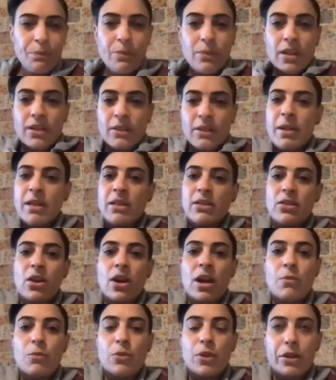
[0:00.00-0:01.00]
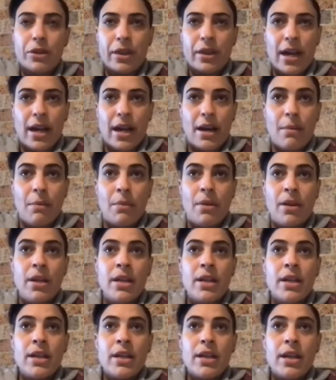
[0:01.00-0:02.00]
I spent time with
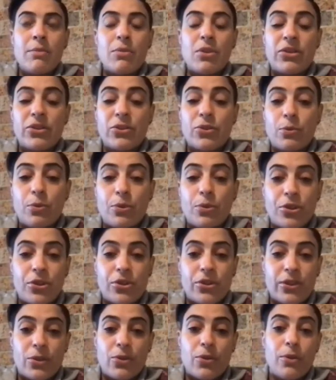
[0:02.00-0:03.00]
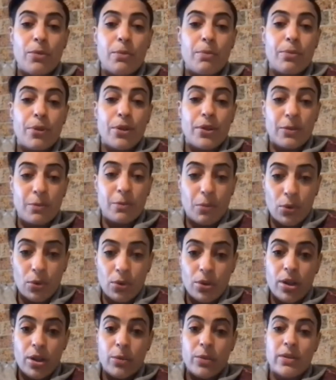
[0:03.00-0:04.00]
a musical producer called Prince
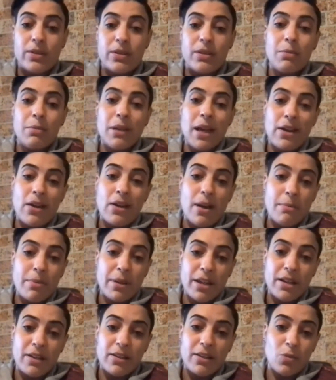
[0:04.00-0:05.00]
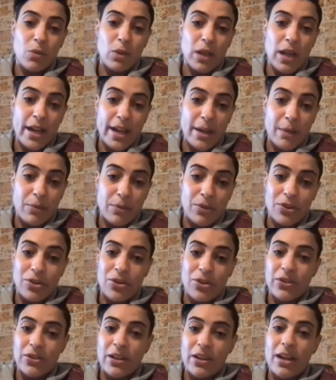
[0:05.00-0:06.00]
Board, who was the Black Eyed Peas and will.i.am
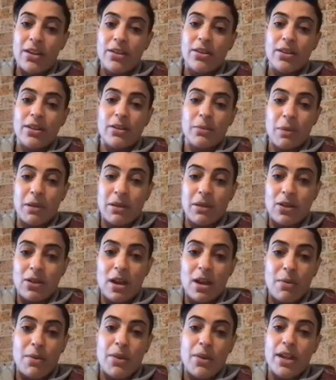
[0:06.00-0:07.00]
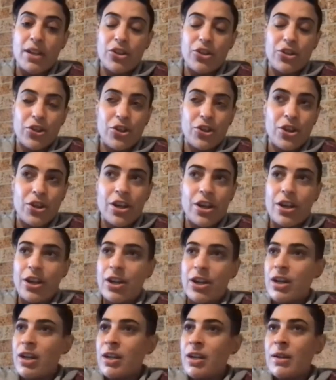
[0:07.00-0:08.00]
producer, and I spent time in their studio.